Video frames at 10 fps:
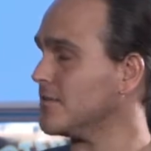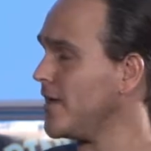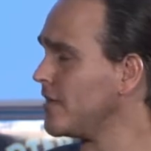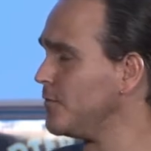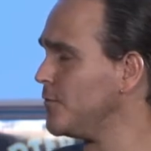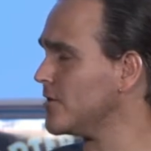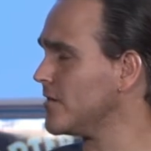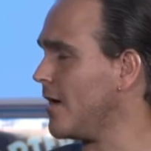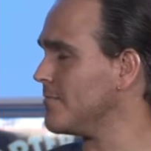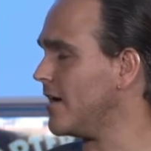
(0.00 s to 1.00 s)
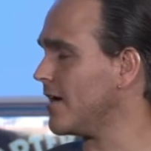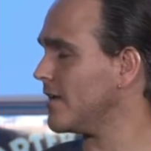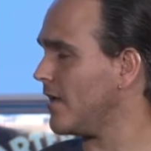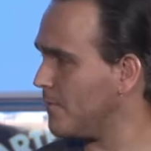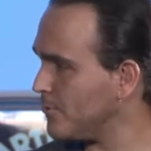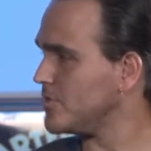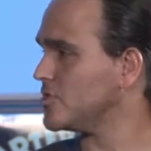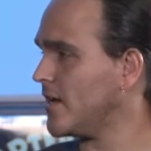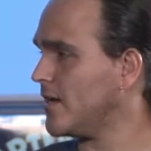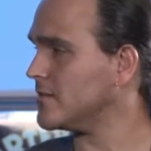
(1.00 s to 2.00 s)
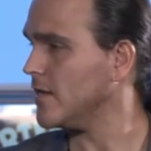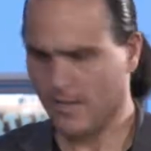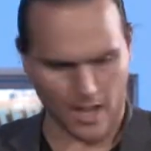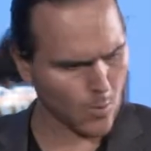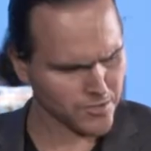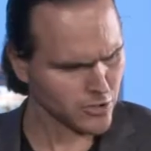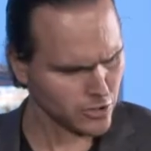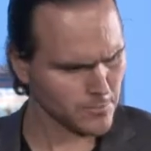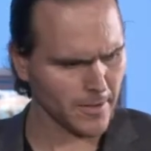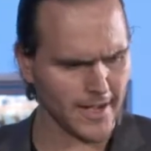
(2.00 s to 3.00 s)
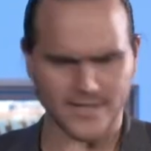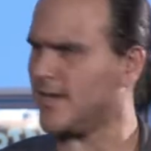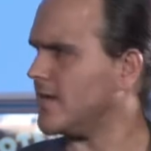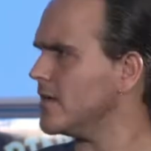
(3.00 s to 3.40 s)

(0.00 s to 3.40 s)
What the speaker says: Thank you for your time, Duncan. I appreciate it. I wasn't too bad, eh?